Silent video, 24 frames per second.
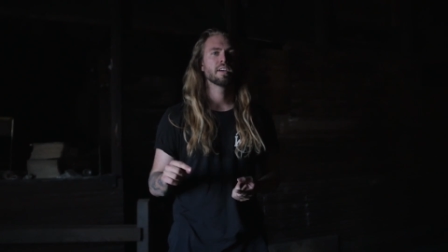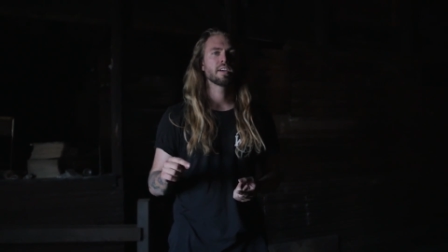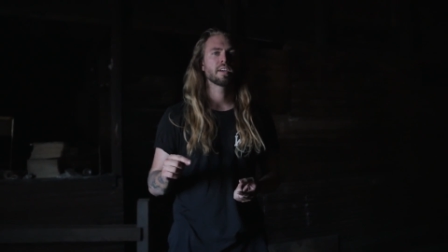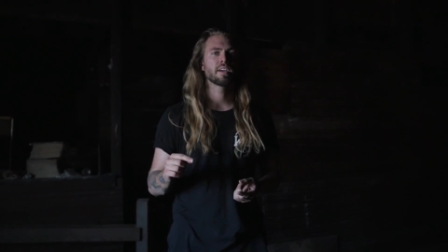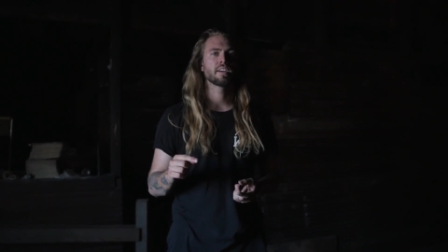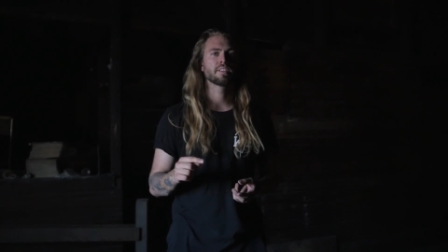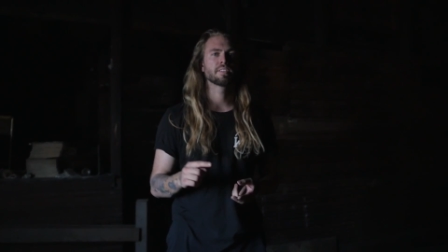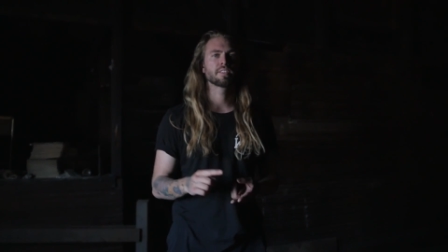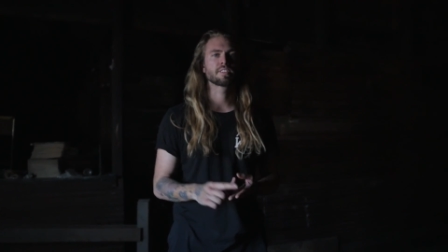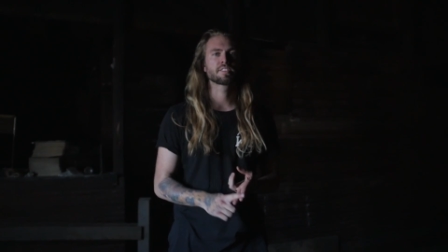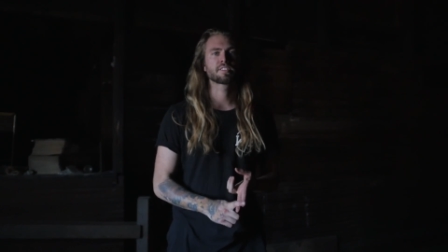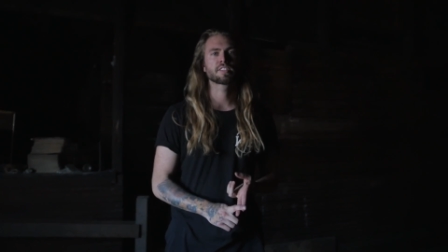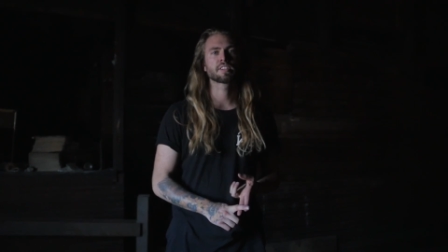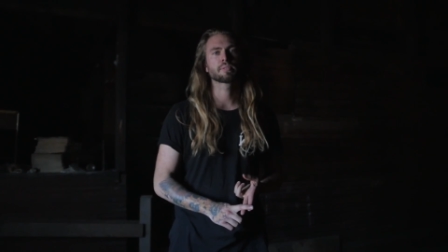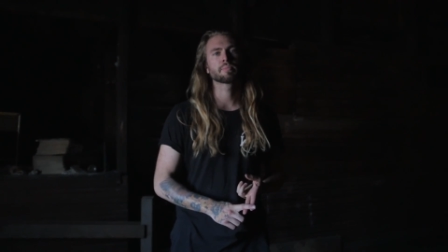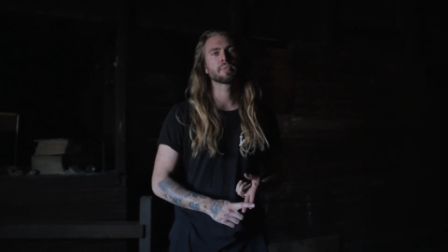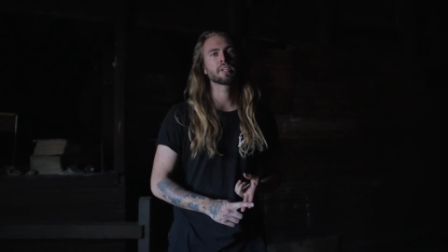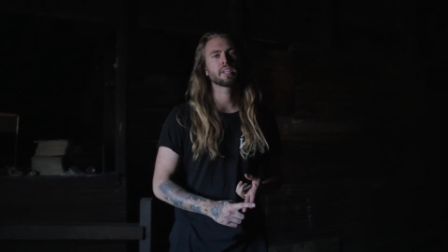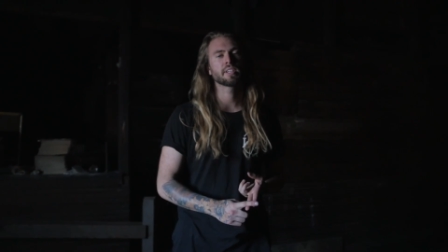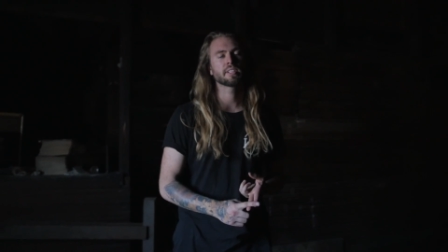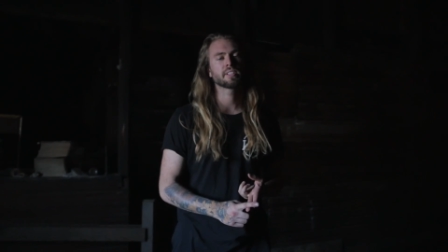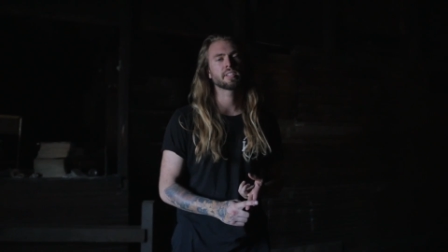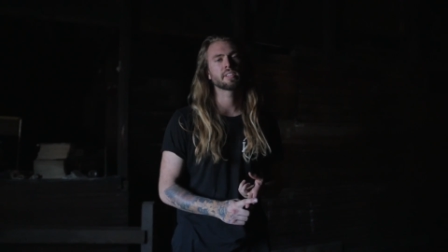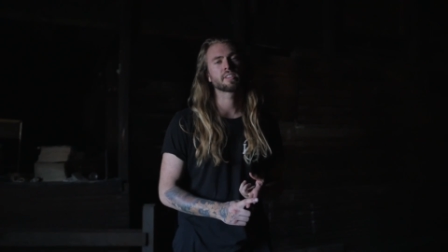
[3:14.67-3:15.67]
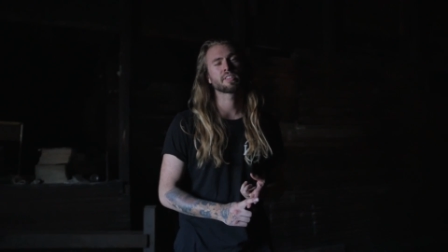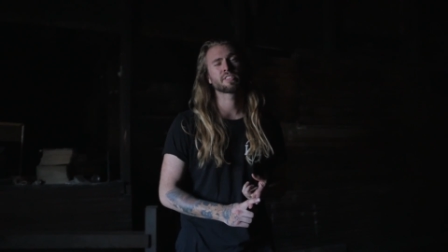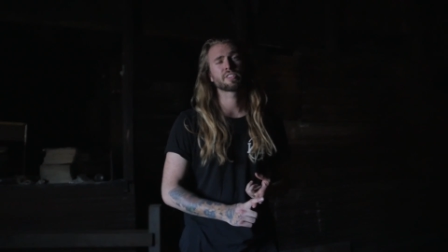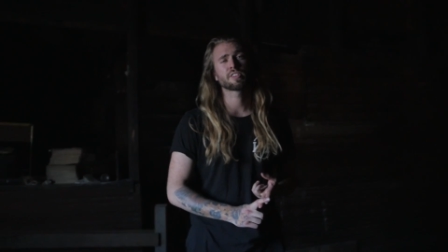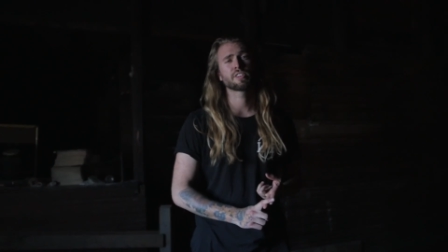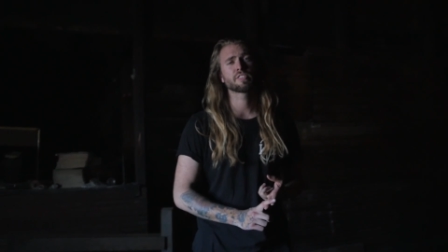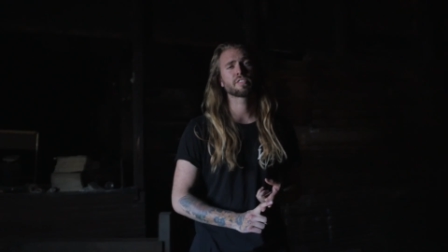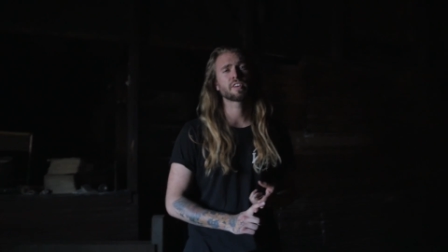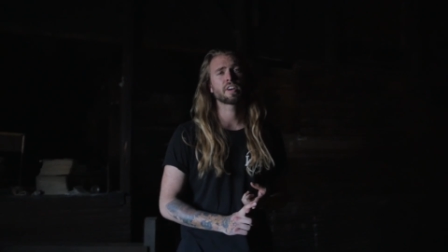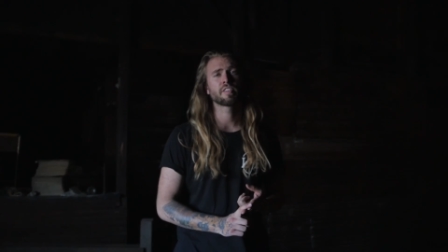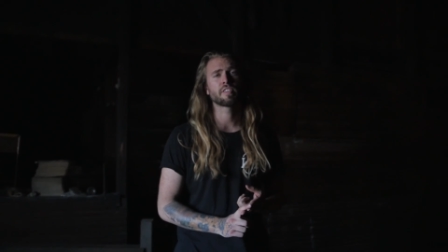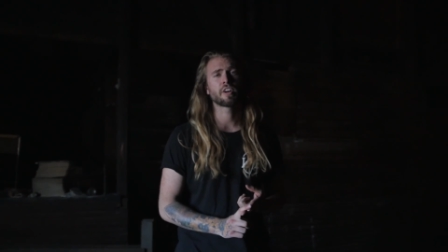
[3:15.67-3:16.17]
and the Sigma eighteen to
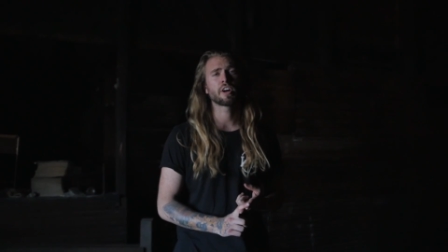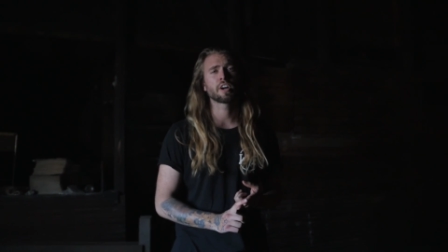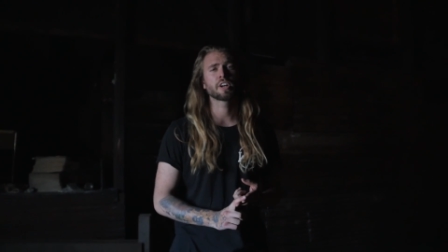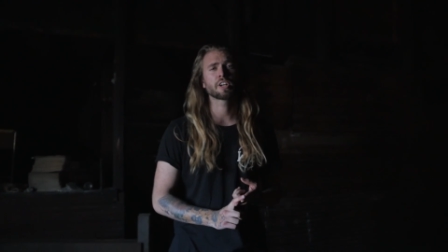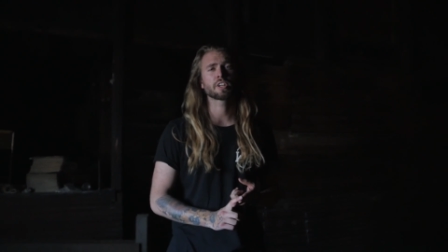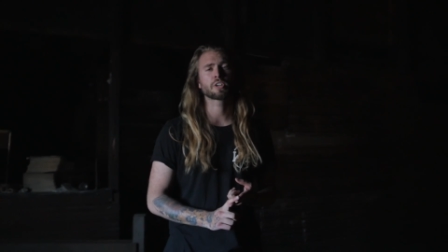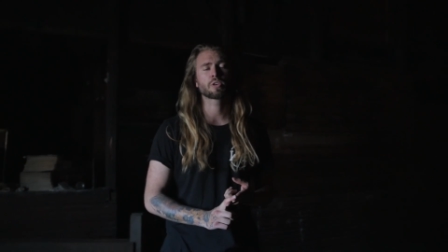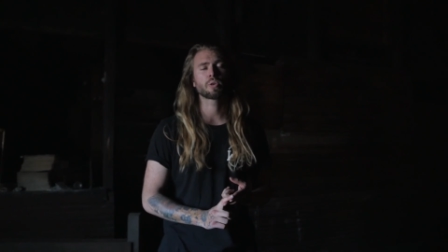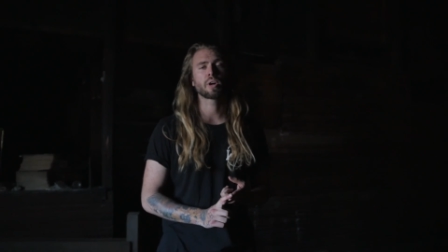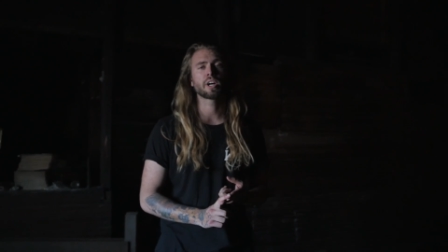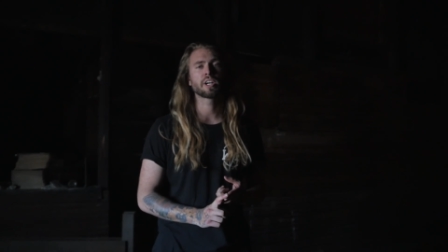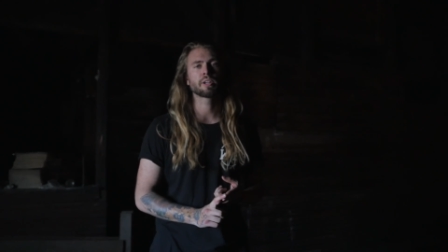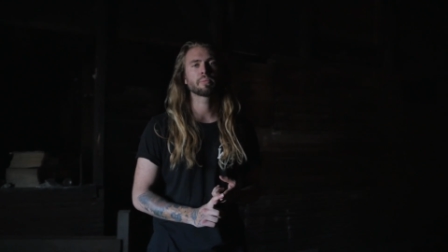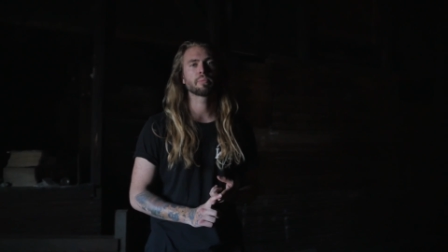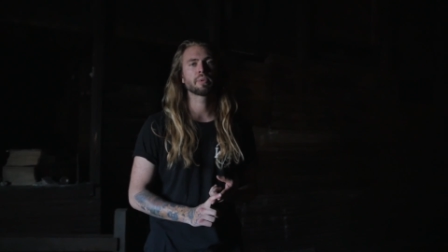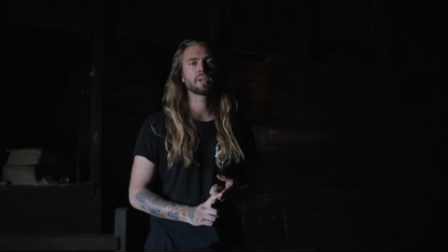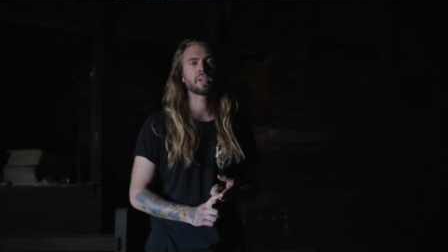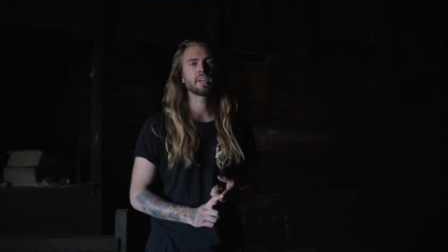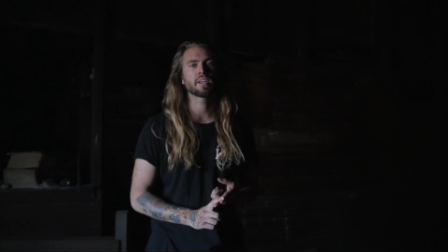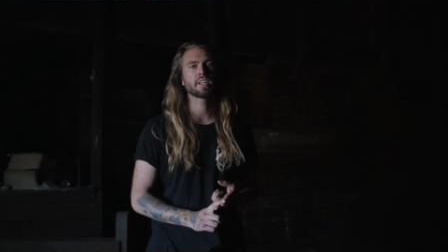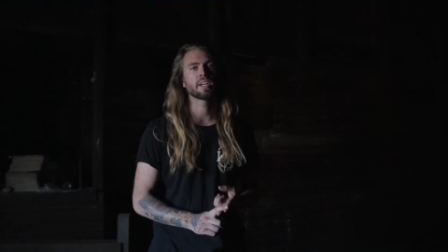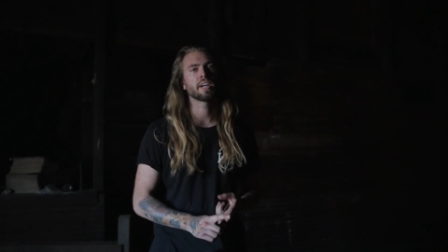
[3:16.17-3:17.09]
thirty-five Art quite a bit,